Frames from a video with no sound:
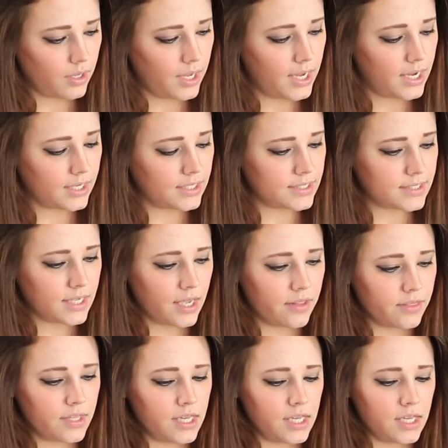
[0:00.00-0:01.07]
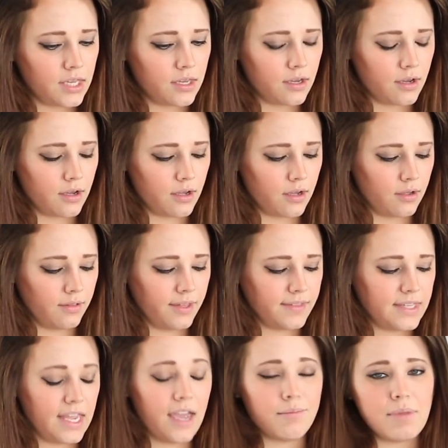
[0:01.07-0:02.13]
And it's got the, uh,
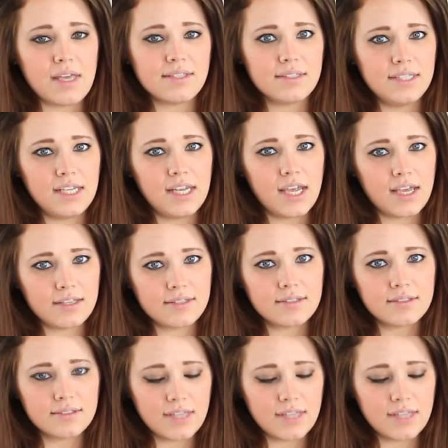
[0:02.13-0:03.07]
like the M S D S